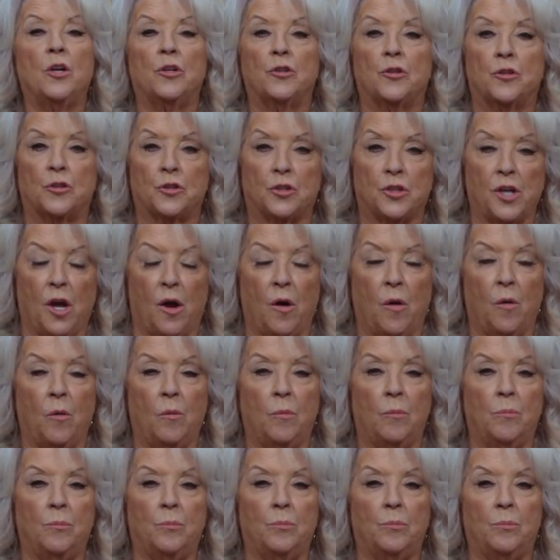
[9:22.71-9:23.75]

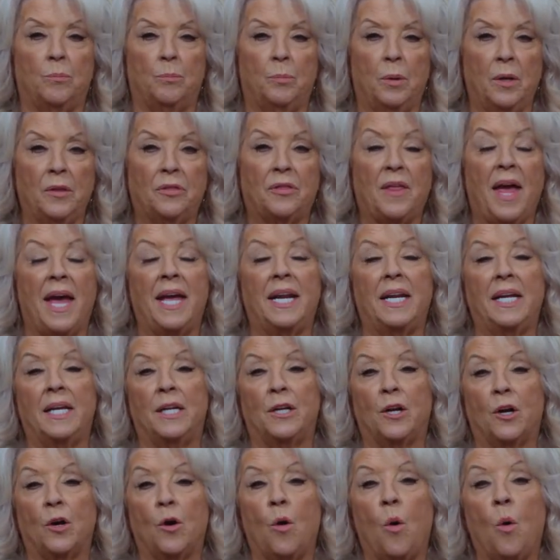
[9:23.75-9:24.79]
So put that
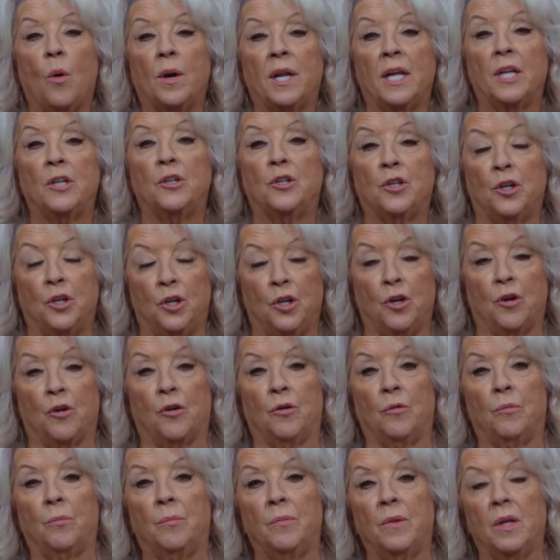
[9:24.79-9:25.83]
in according to
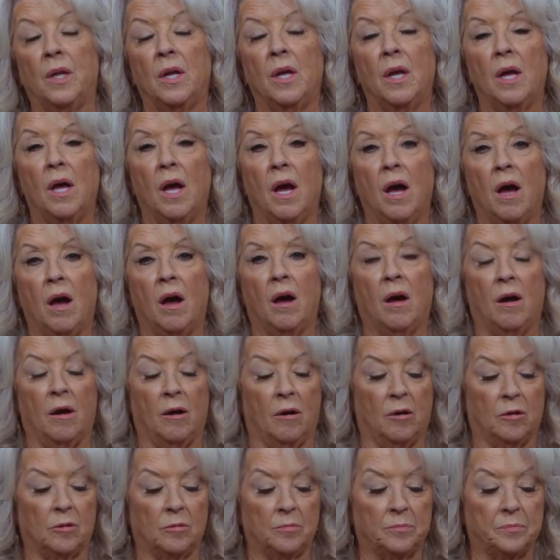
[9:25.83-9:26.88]
your
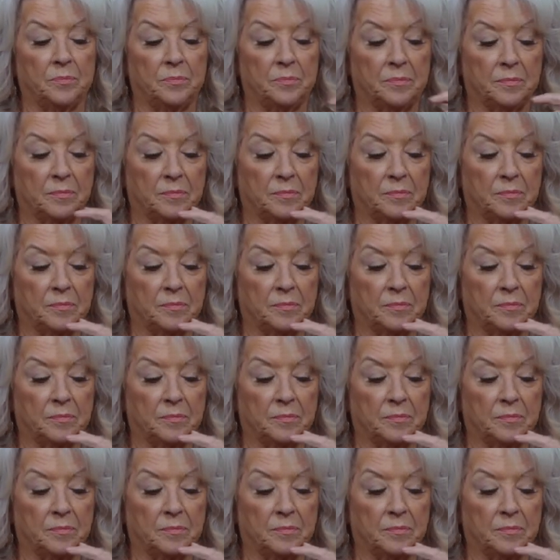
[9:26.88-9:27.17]
um,